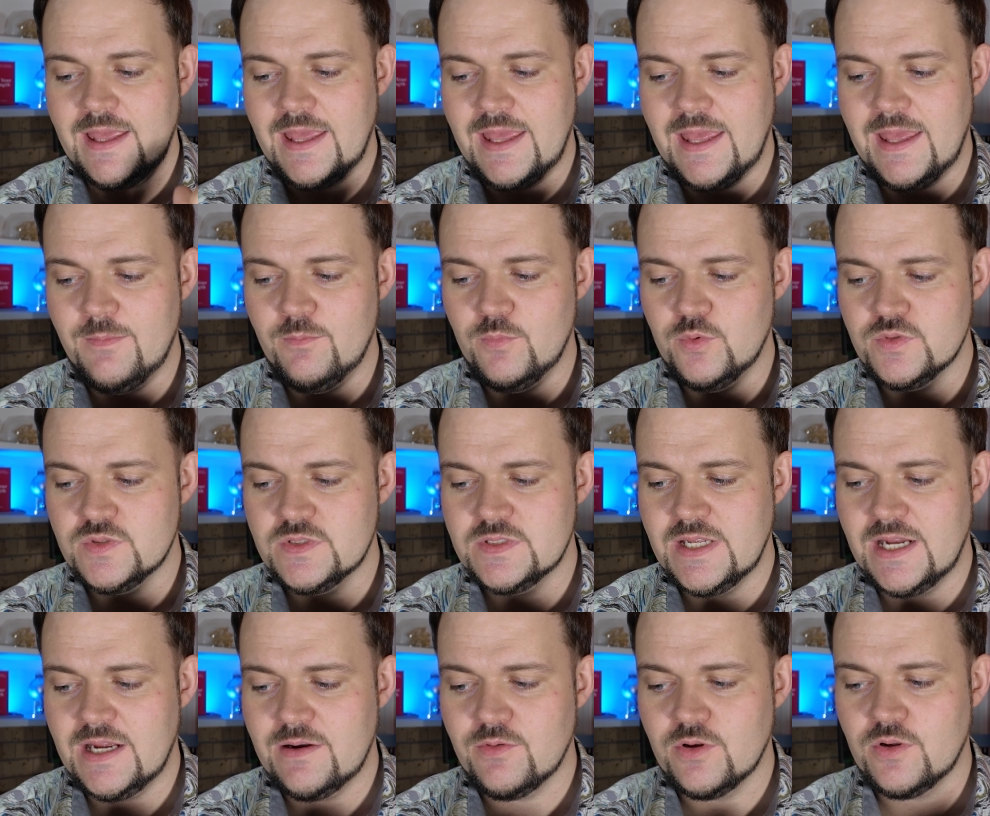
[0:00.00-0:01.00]
and we'll
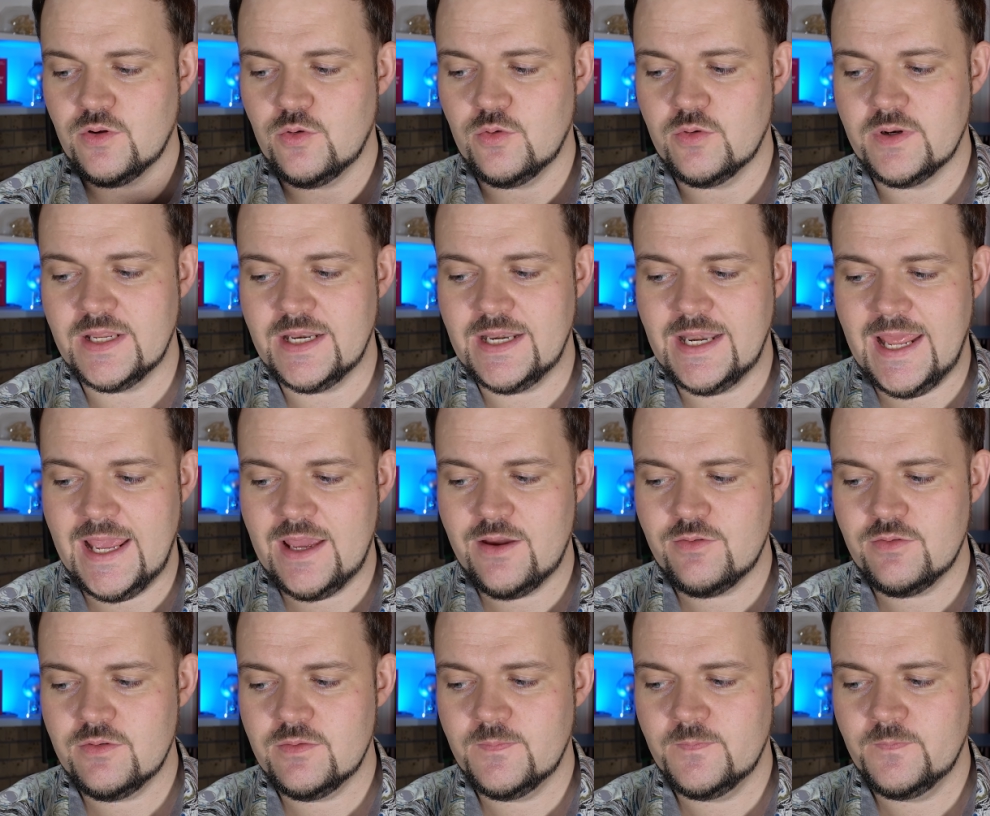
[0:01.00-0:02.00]
start recording now.